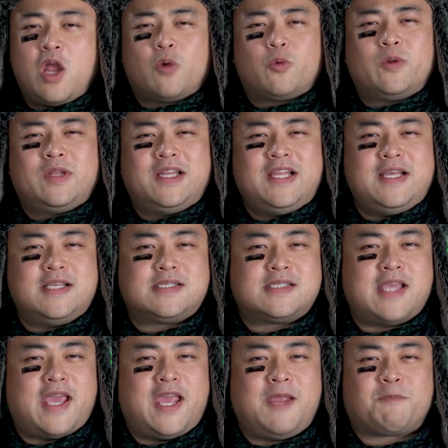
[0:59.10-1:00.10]

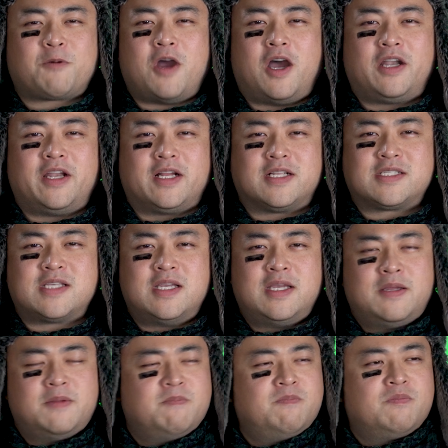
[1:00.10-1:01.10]
released a product
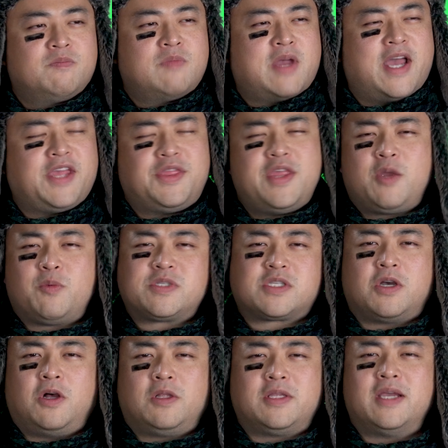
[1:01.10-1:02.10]
I think was
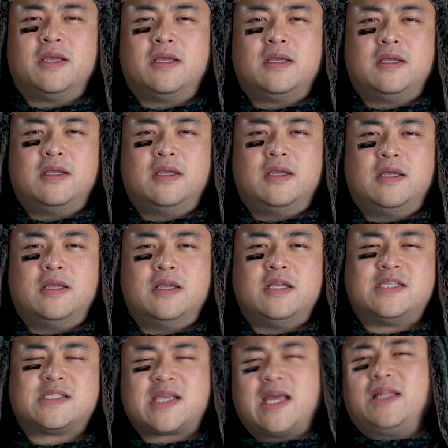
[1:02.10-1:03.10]
called
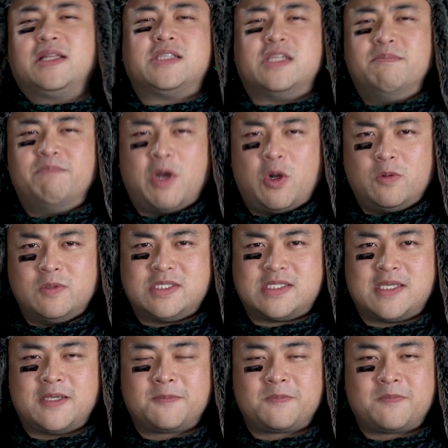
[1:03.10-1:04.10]
skeleton
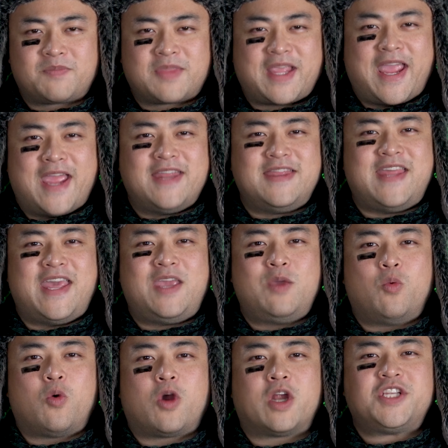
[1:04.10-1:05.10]
bones, and they
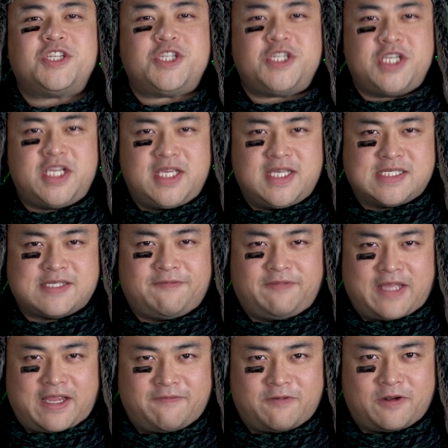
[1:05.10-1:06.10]
were cheese
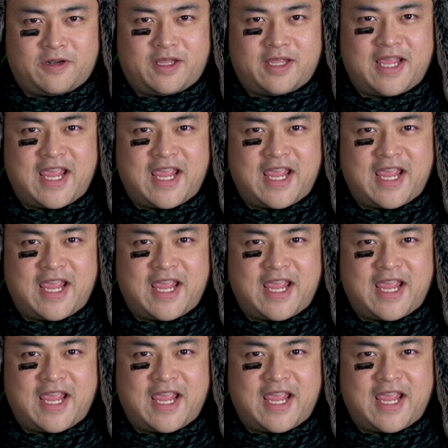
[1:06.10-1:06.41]
flavored,